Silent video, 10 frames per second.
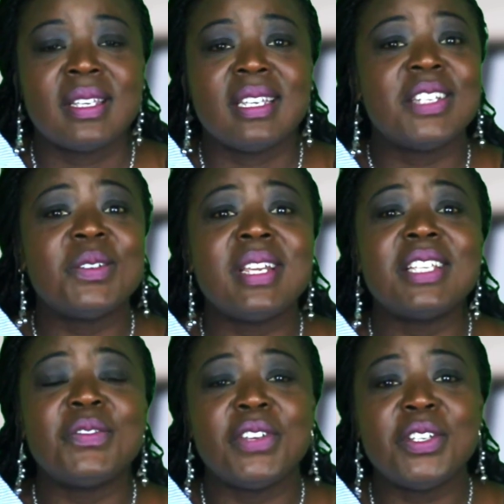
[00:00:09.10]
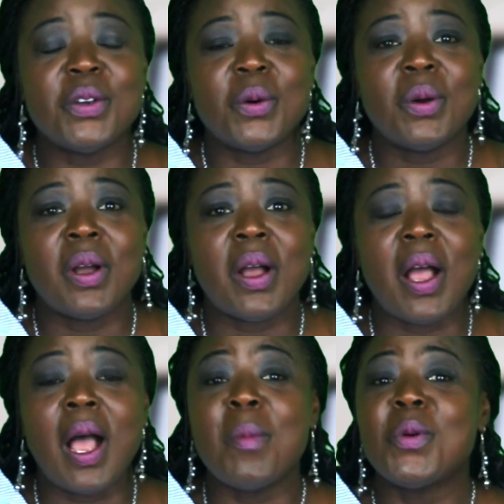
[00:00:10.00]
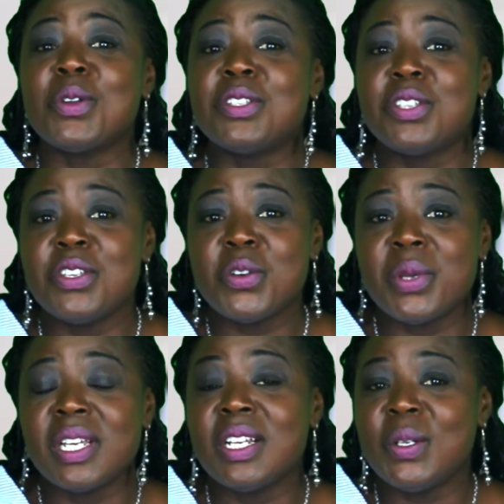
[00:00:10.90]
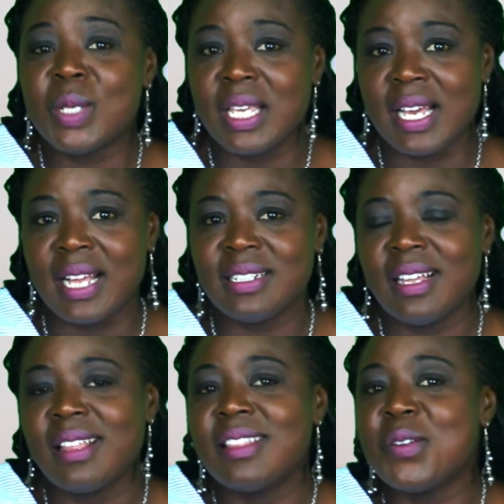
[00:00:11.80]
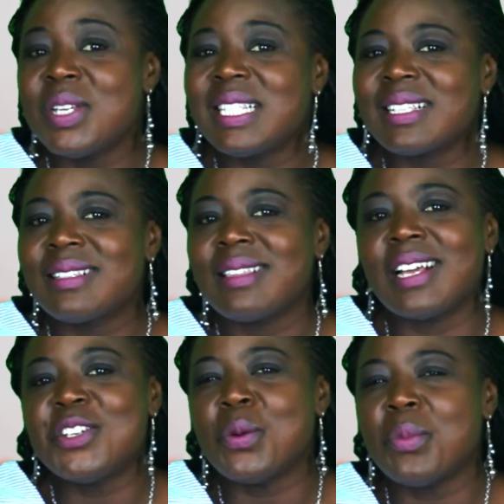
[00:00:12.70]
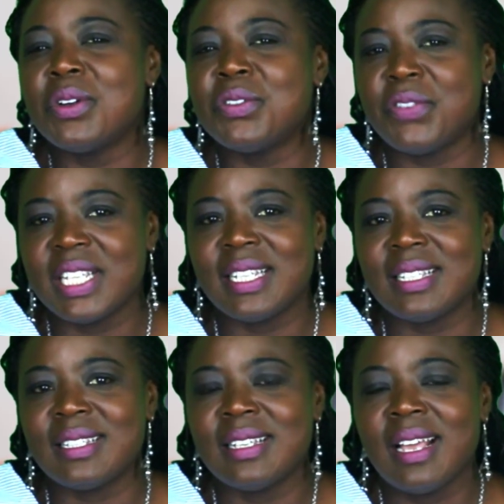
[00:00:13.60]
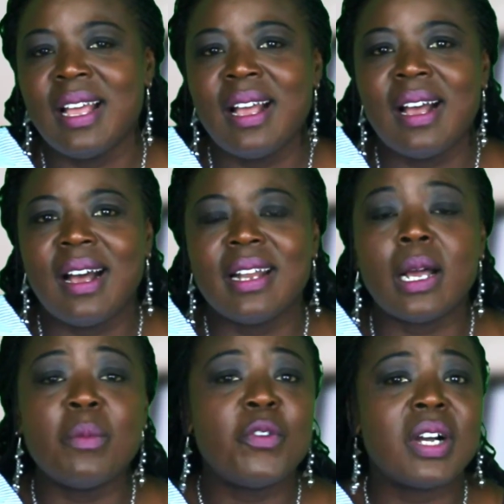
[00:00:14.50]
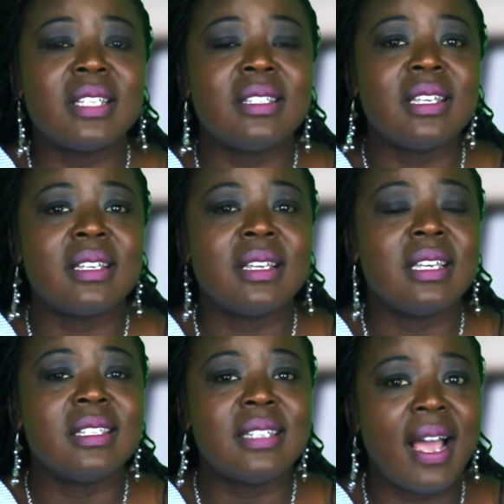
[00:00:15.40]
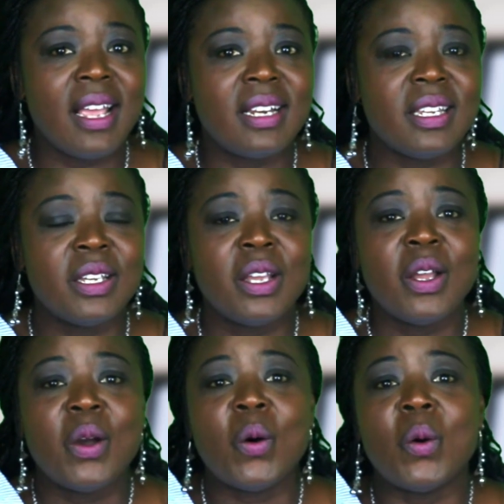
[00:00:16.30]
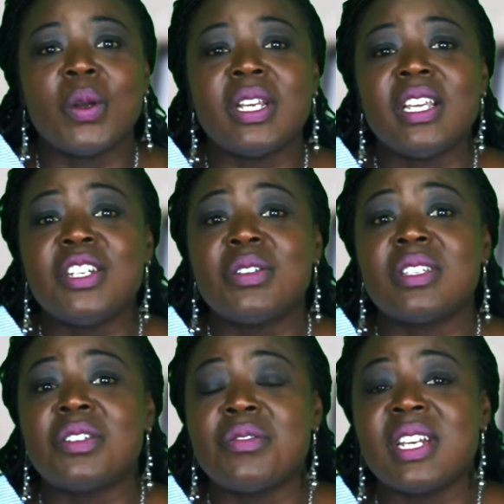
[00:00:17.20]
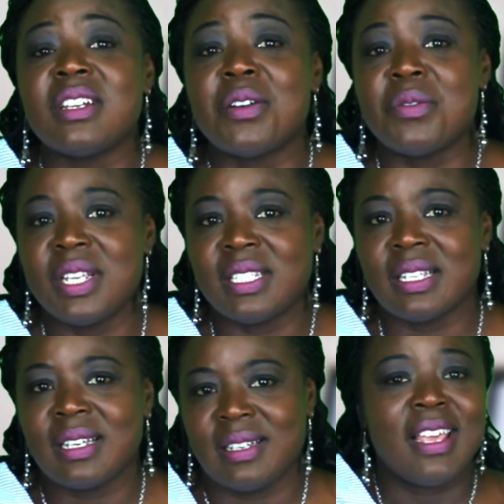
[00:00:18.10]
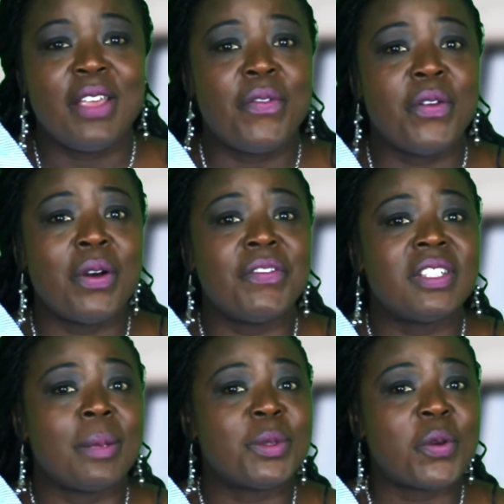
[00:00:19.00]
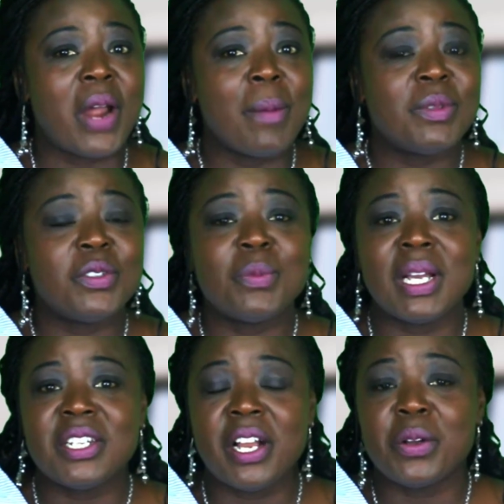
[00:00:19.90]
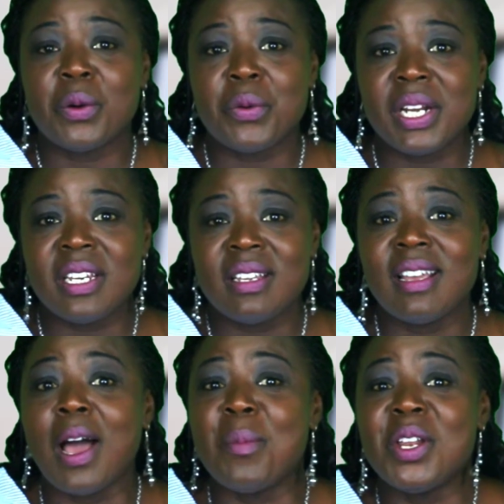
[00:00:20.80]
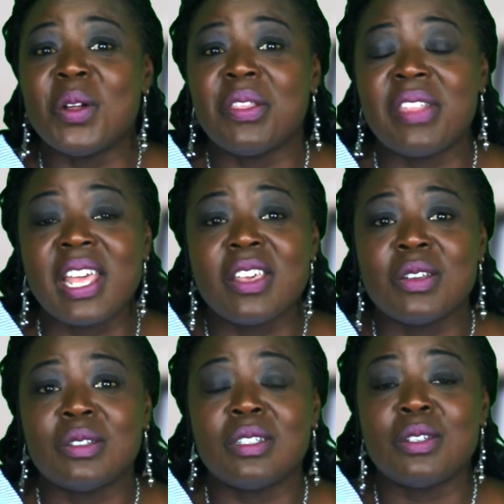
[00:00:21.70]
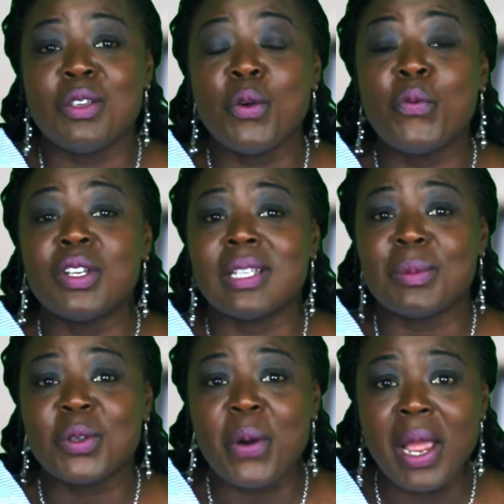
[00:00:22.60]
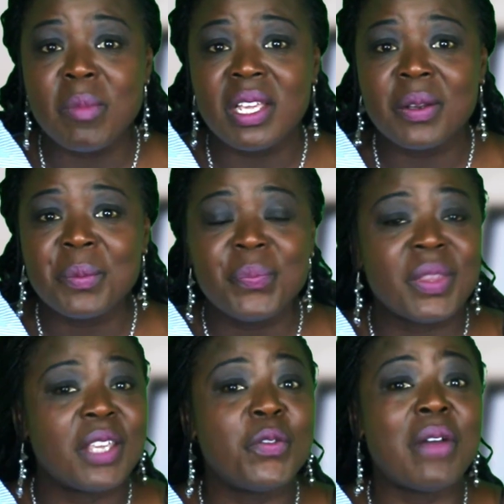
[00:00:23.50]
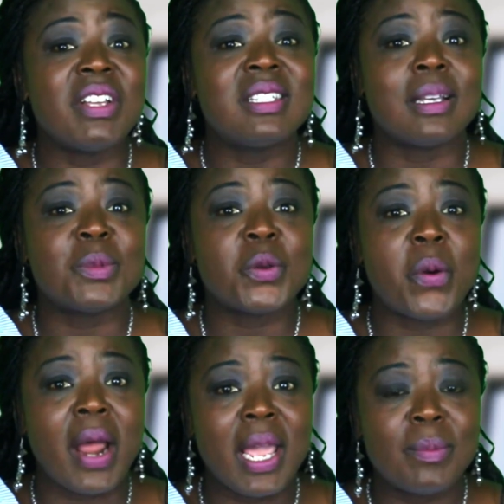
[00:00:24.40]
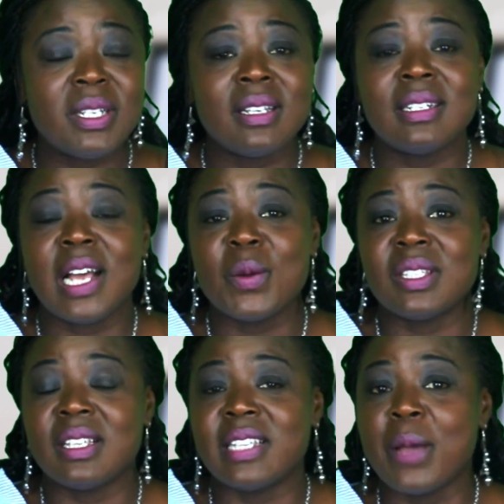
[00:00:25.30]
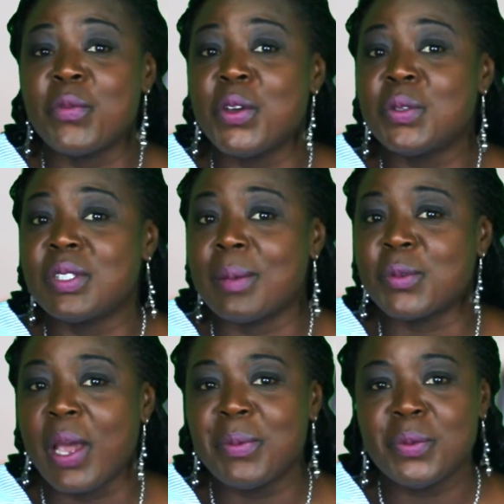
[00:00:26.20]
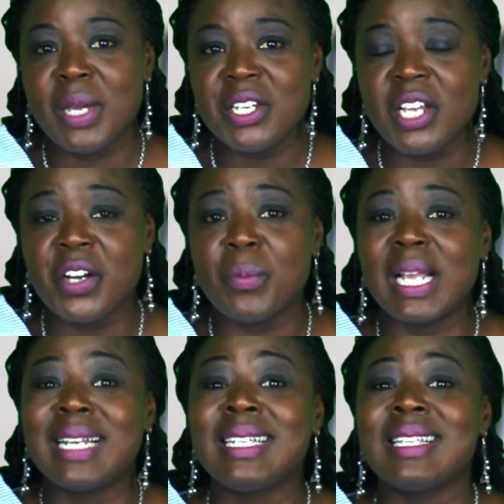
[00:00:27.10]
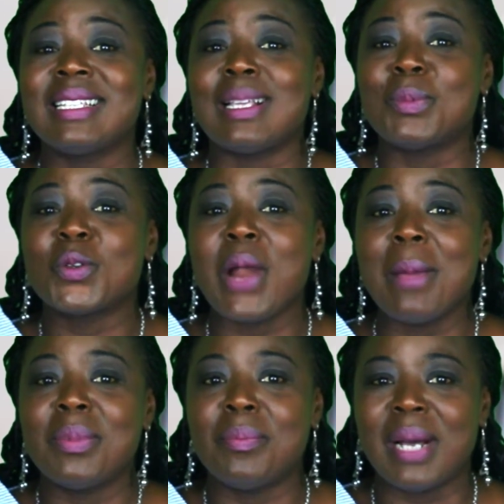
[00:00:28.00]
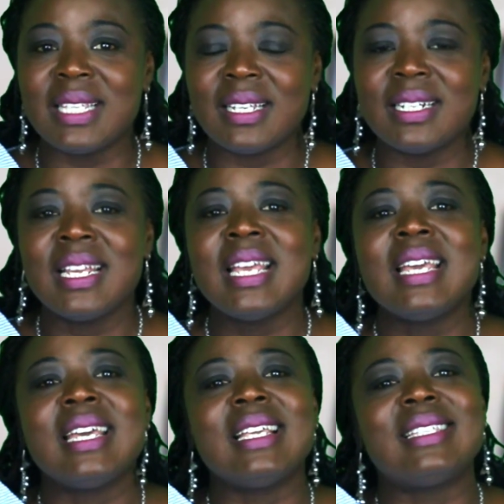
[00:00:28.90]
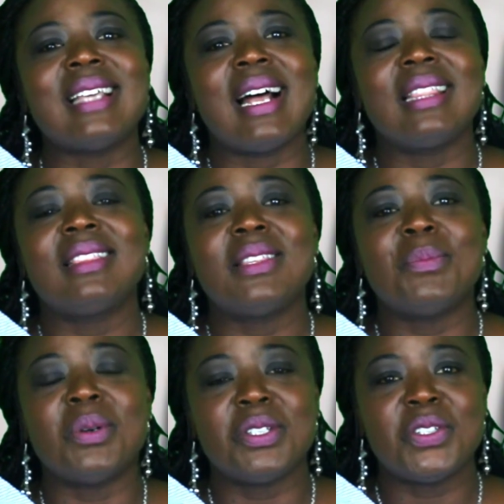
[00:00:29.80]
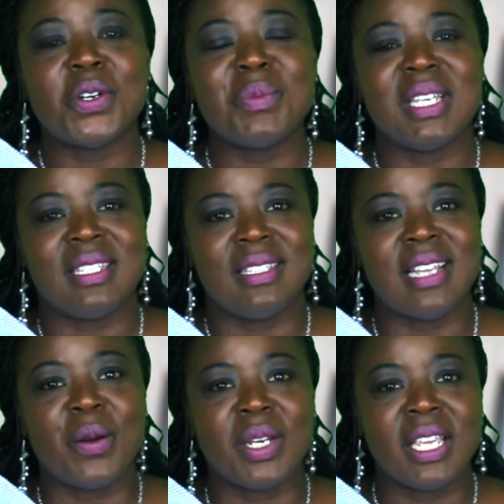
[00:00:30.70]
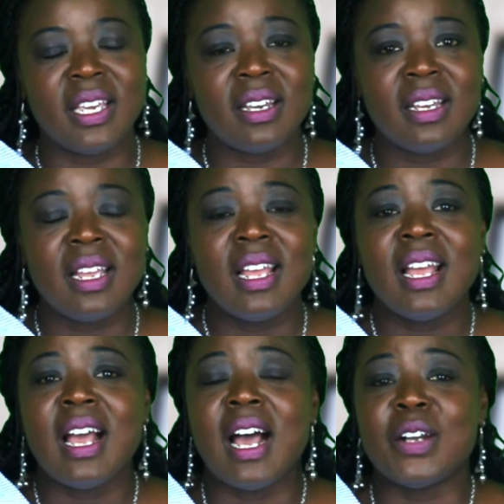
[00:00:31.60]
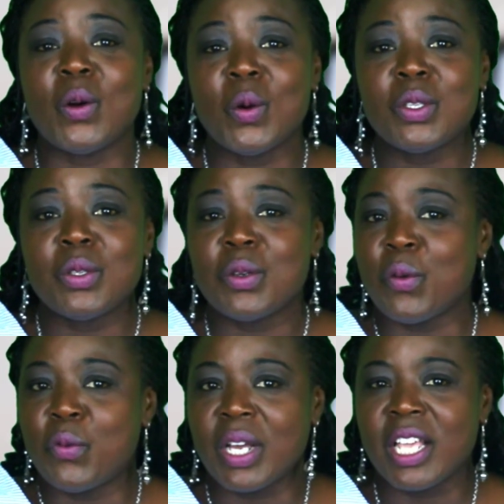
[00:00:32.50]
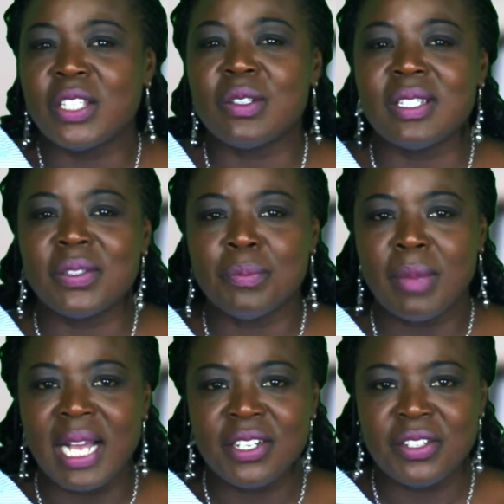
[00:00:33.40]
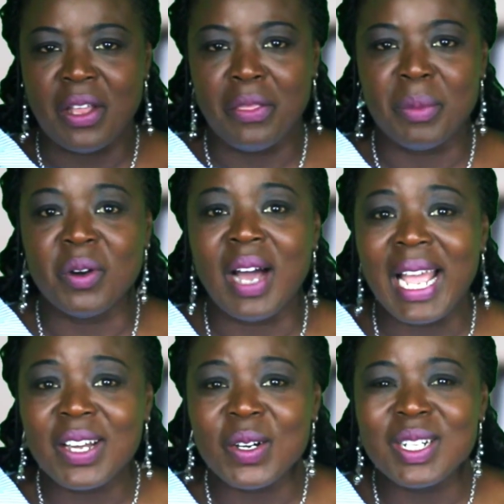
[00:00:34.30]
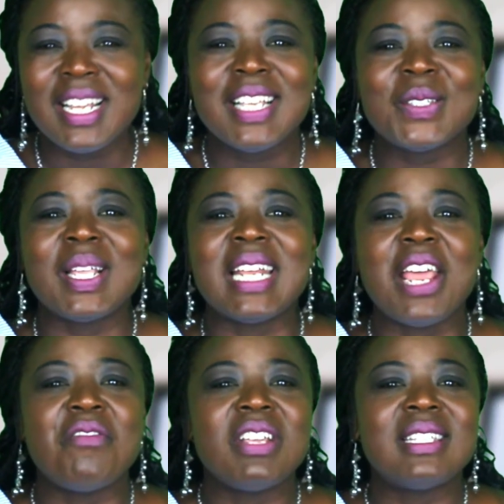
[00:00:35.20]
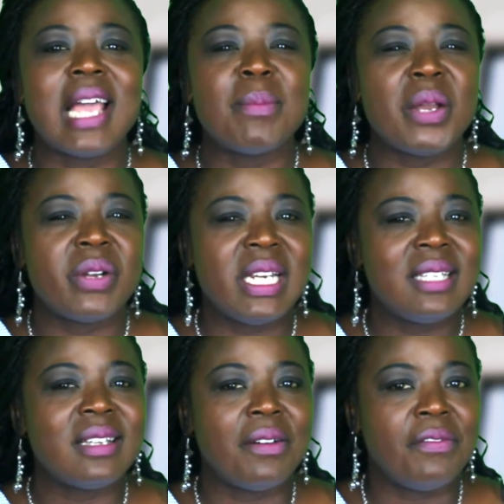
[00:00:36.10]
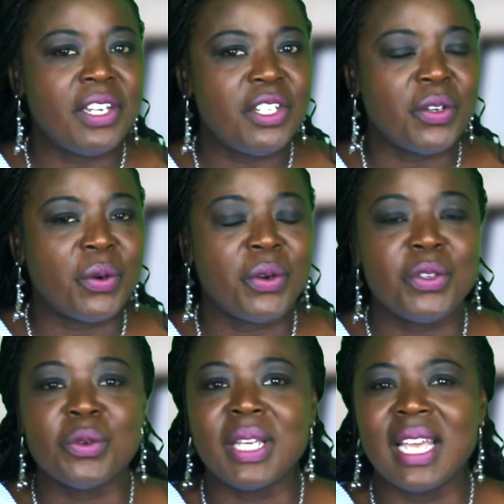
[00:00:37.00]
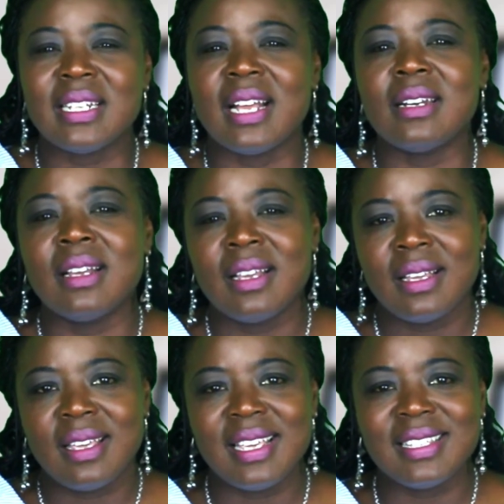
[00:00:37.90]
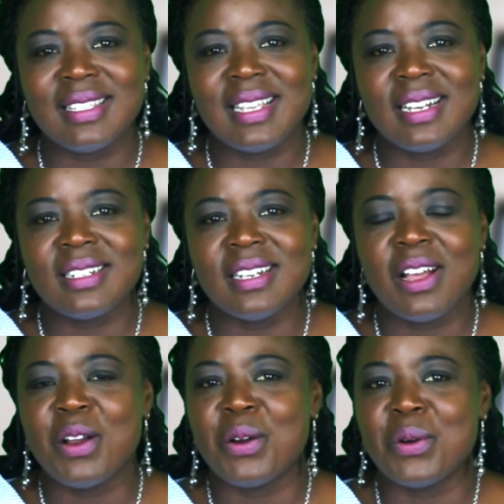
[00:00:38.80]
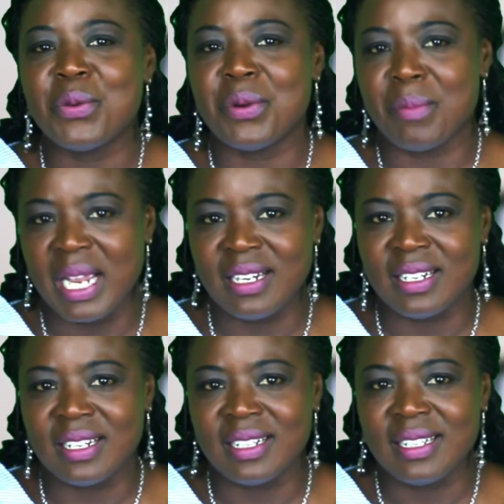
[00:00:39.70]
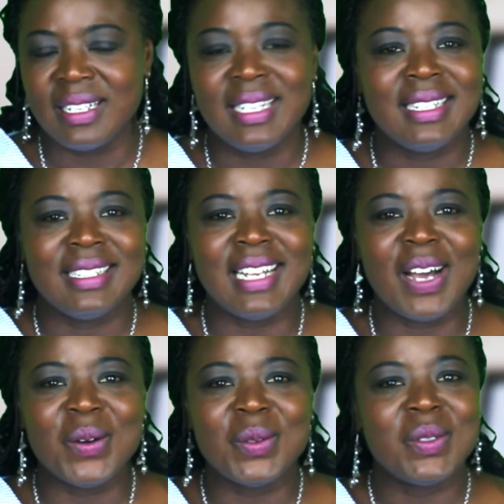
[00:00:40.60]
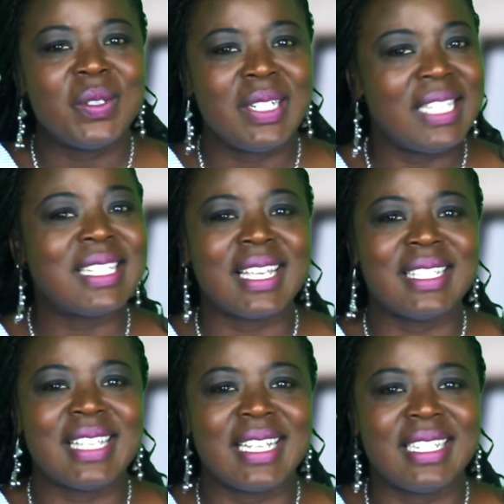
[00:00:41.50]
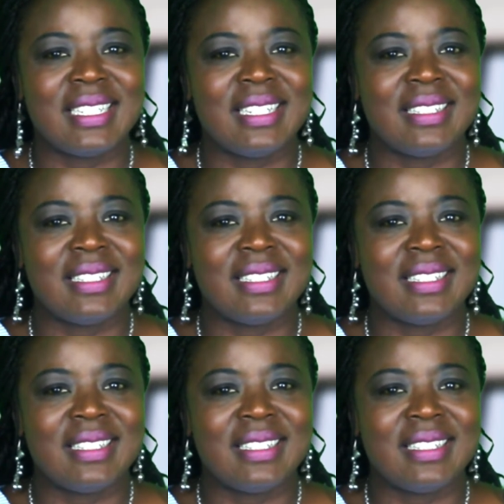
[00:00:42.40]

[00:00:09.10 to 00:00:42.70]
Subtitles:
In today's video, I'm continuing looking at the risks that your bond faces, and I'm focusing entirely on interest rate risk. If you have subscribed to my channel already, a million thank yous to you for subscribing. If you haven't subscribed, now is the time for you to subscribe to my channel by clicking the subscribe button. It's at the bottom, it's down here. And also don't forget to smash the bell icon so that every time I release a video, you'll get an instant reminder. Now, let's get started.